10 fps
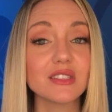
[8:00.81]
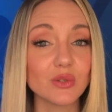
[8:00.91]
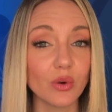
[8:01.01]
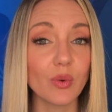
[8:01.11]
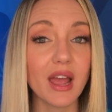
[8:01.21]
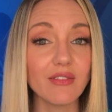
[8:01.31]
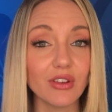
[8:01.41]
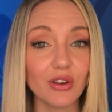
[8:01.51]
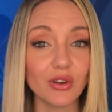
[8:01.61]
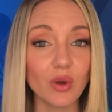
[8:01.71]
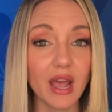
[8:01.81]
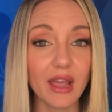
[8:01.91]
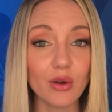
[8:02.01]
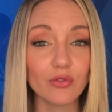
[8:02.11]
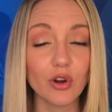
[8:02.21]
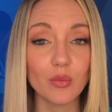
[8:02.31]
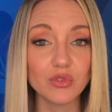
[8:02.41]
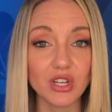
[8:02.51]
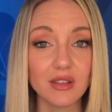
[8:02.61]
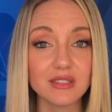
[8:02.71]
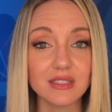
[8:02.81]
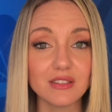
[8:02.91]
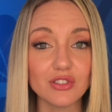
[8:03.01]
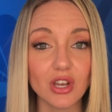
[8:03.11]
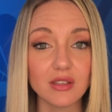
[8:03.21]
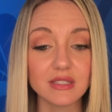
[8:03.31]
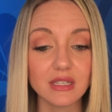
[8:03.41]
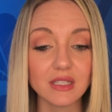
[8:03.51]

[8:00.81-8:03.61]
to arrive here in Ohio from Johnson and Johnson,